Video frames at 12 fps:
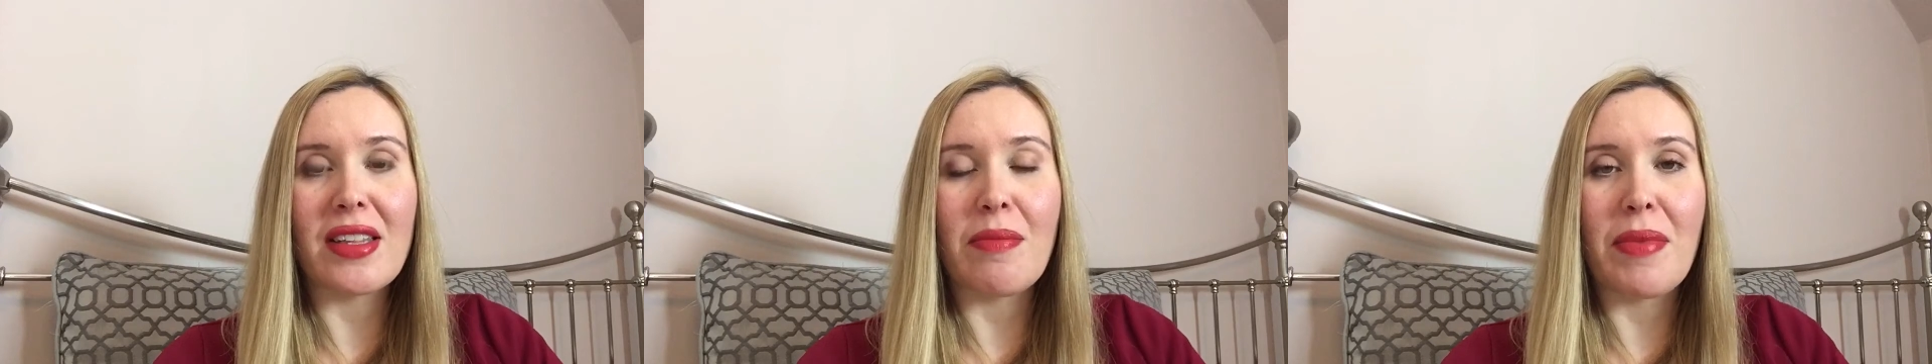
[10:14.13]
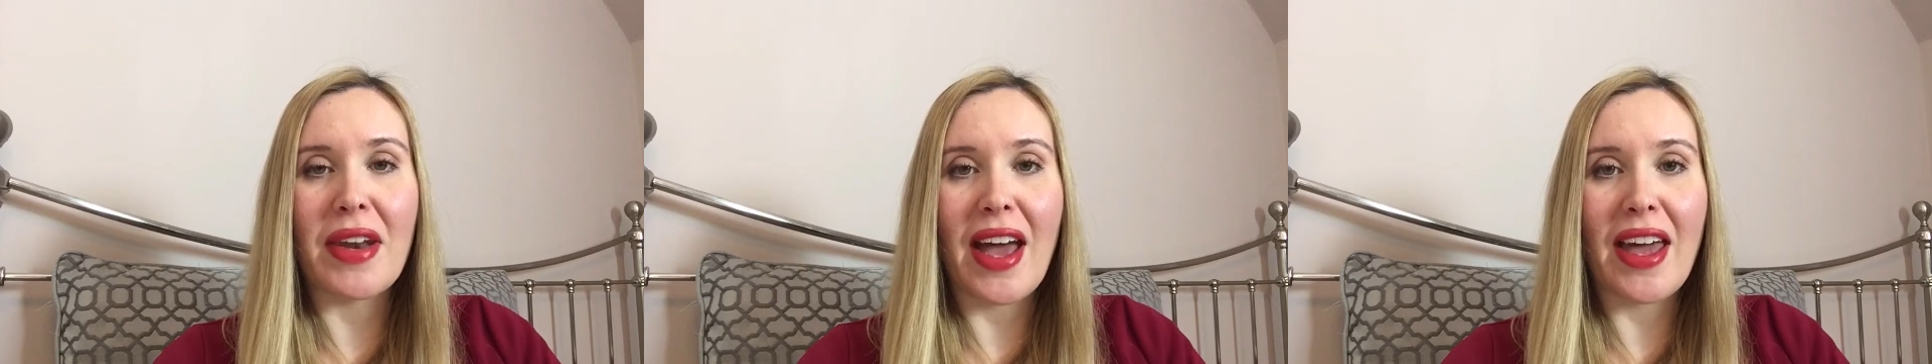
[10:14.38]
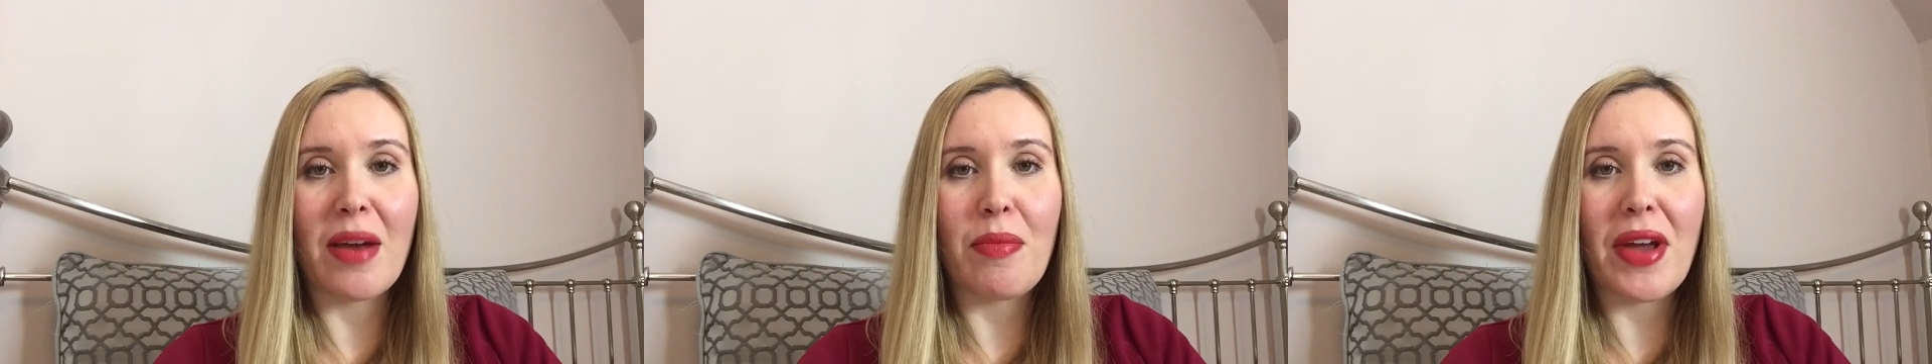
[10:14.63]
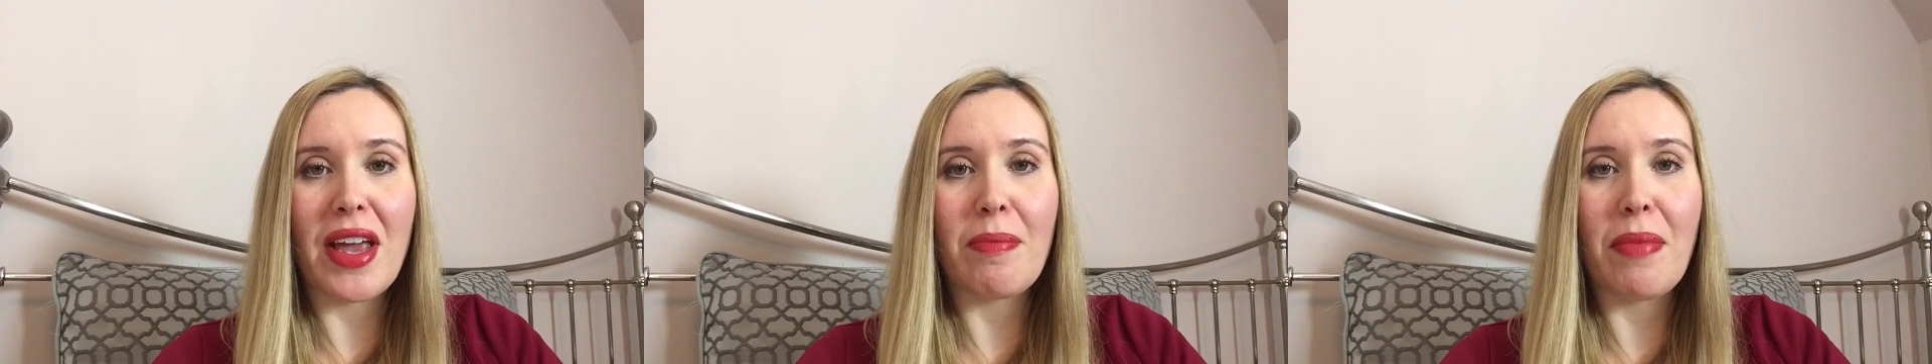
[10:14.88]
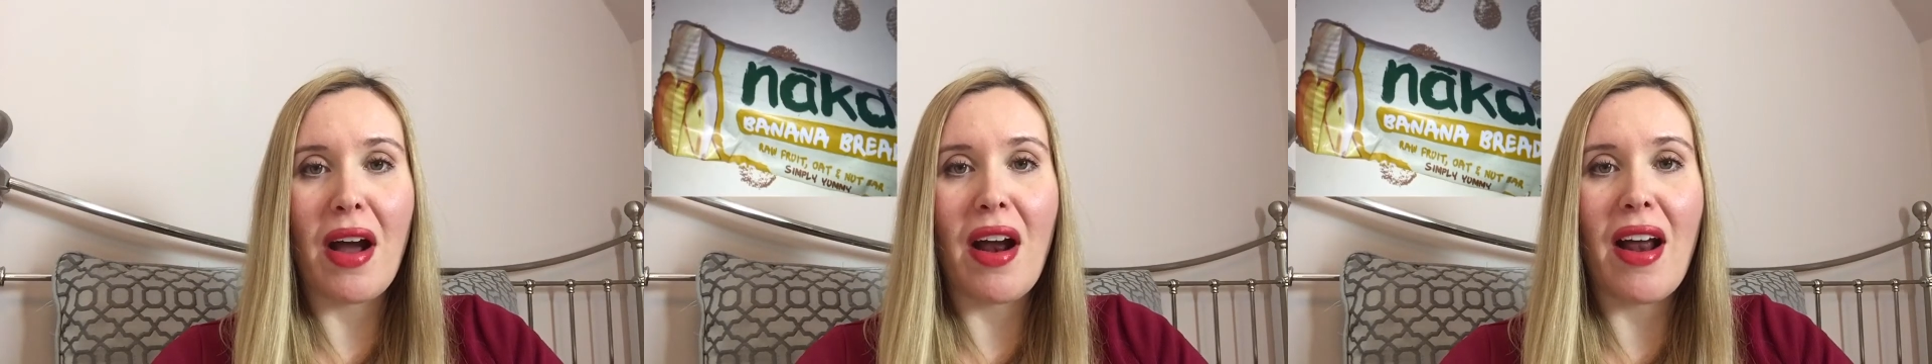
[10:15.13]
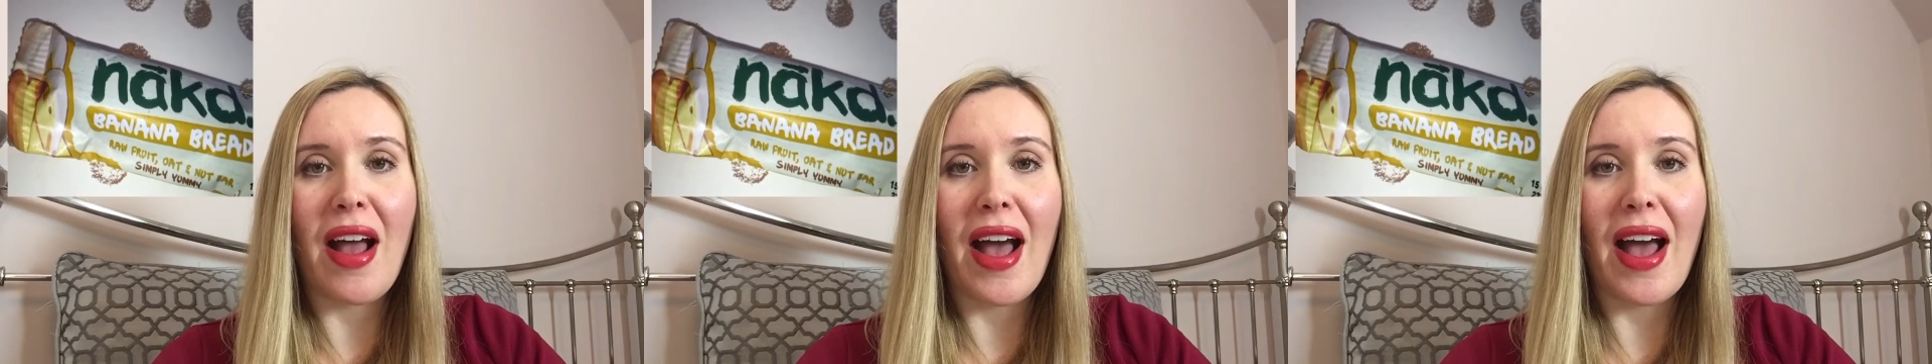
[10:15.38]
The banana bread
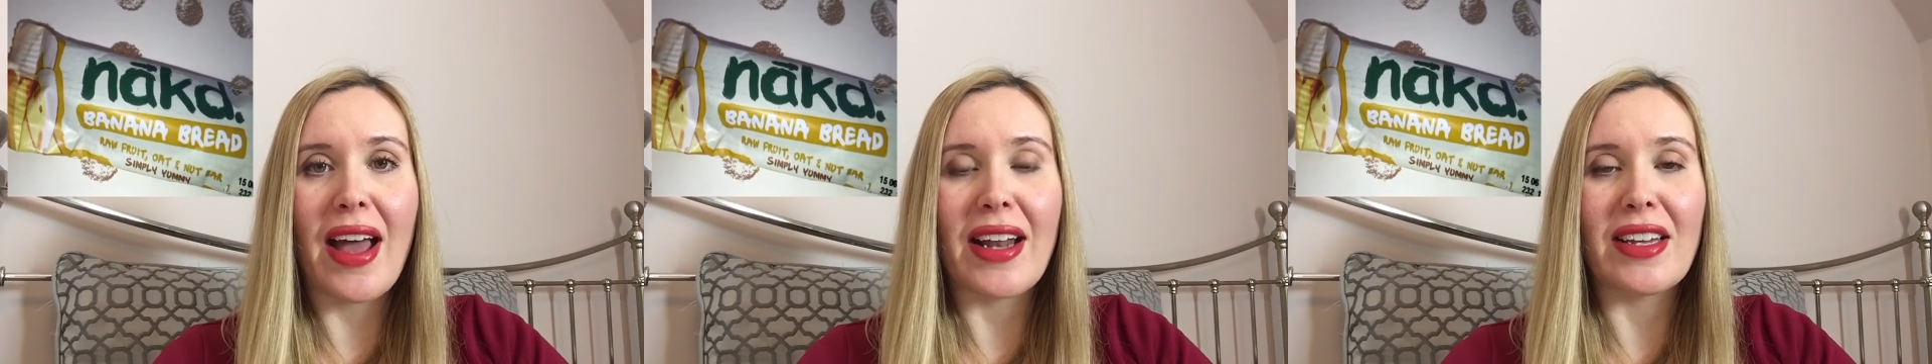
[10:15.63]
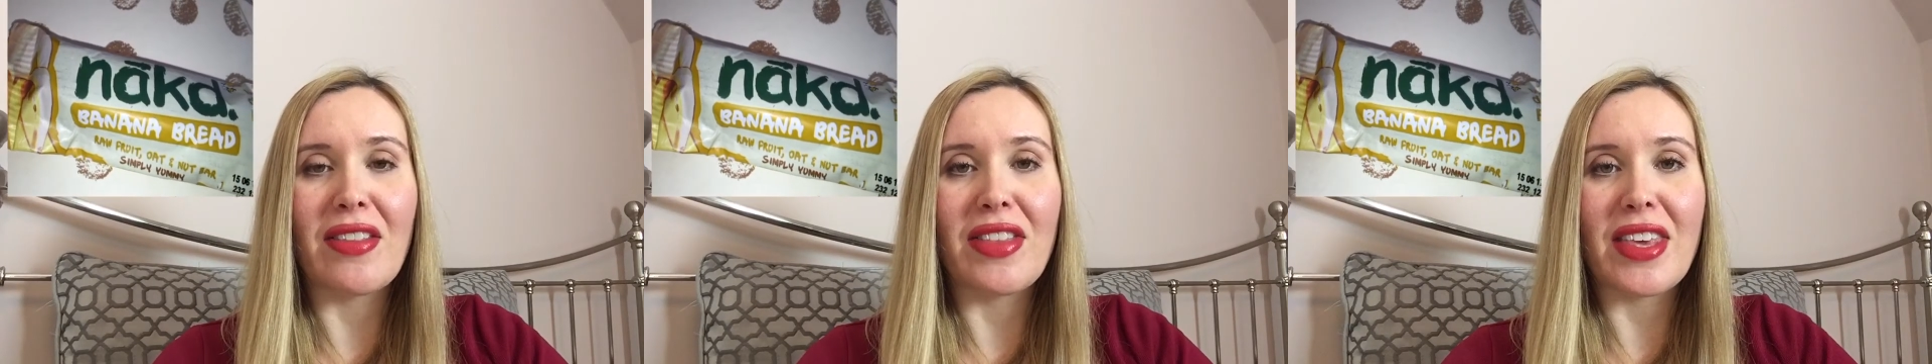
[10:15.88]
bar and